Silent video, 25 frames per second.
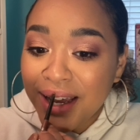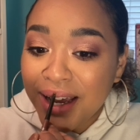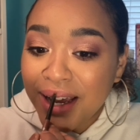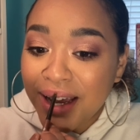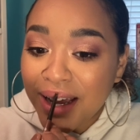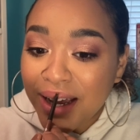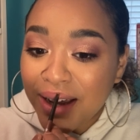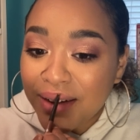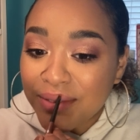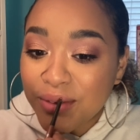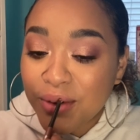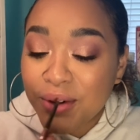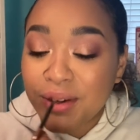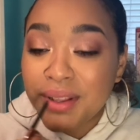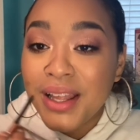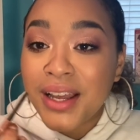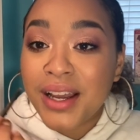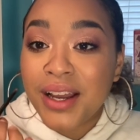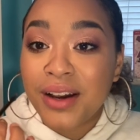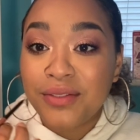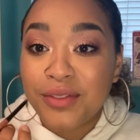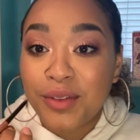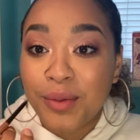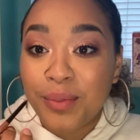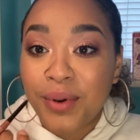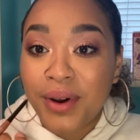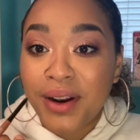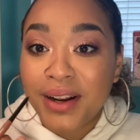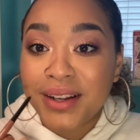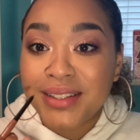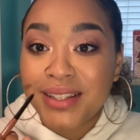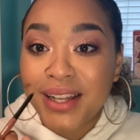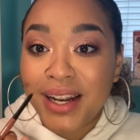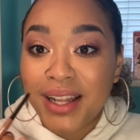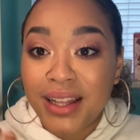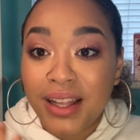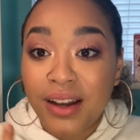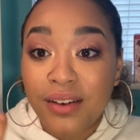Or like of the products
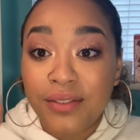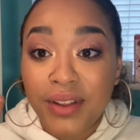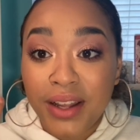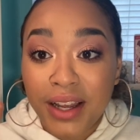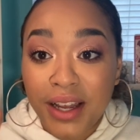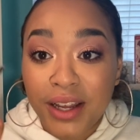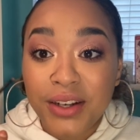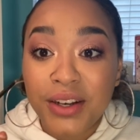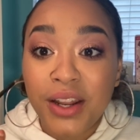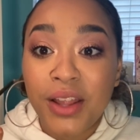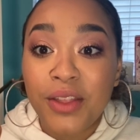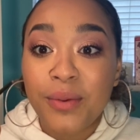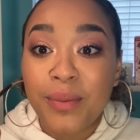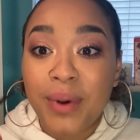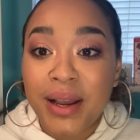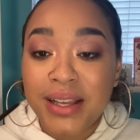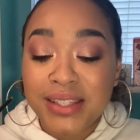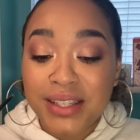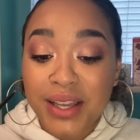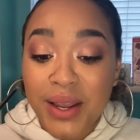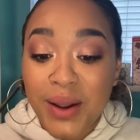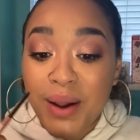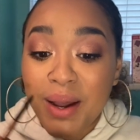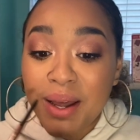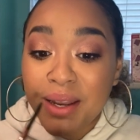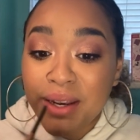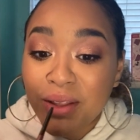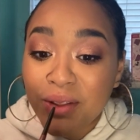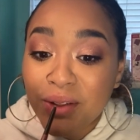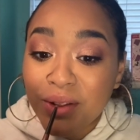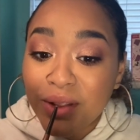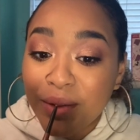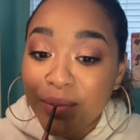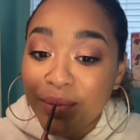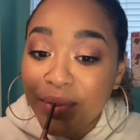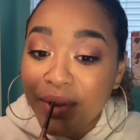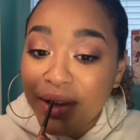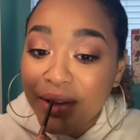that I love, like another mascara, another
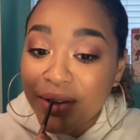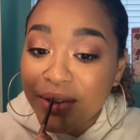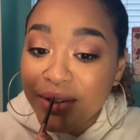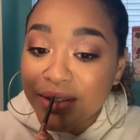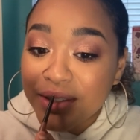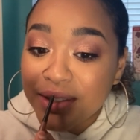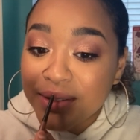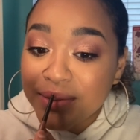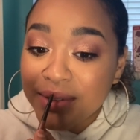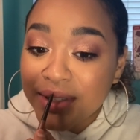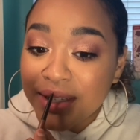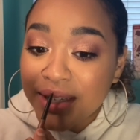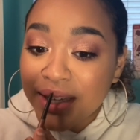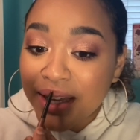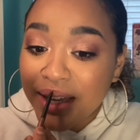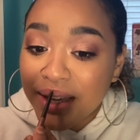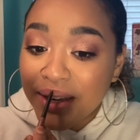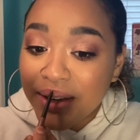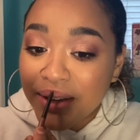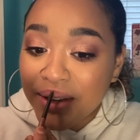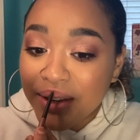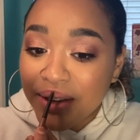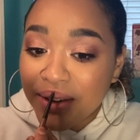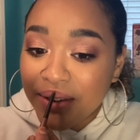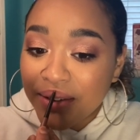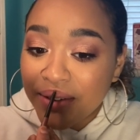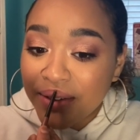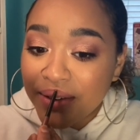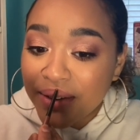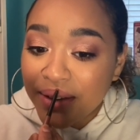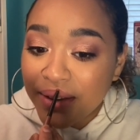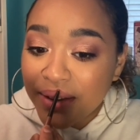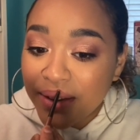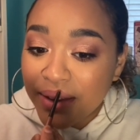lip liner or something. I don't know.